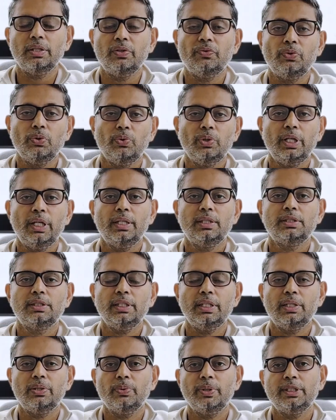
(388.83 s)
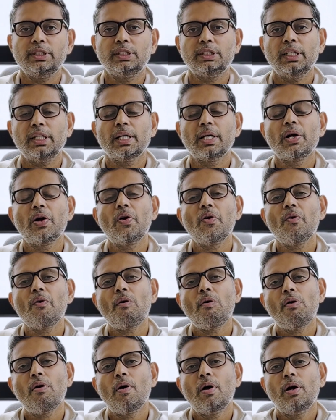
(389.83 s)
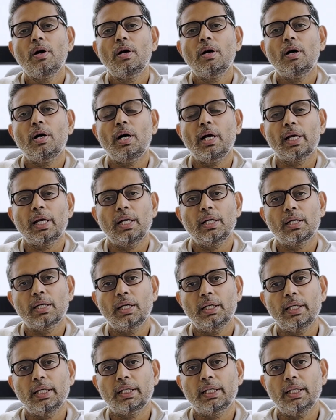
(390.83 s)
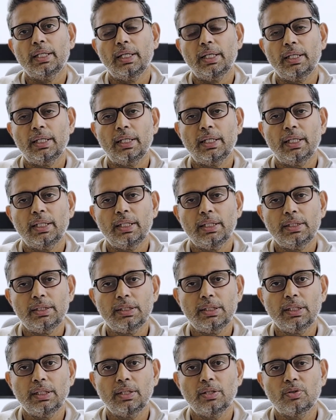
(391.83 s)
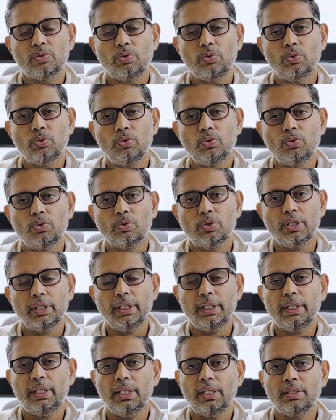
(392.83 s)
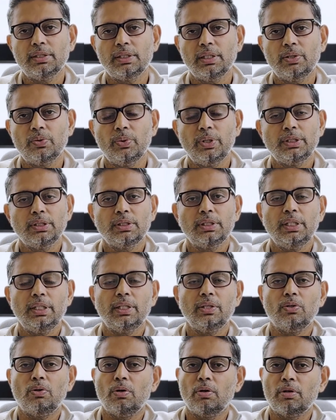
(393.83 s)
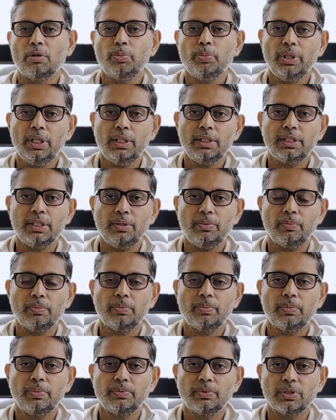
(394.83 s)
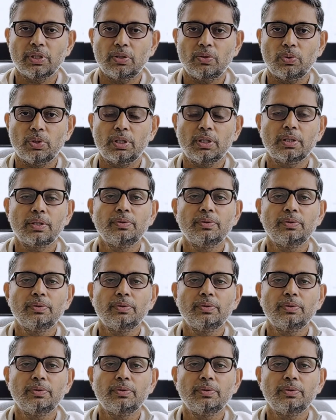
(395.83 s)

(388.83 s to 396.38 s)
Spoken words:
if you need sequencing, I can connect an N10 engine to do a detailed sequencing or a batching server.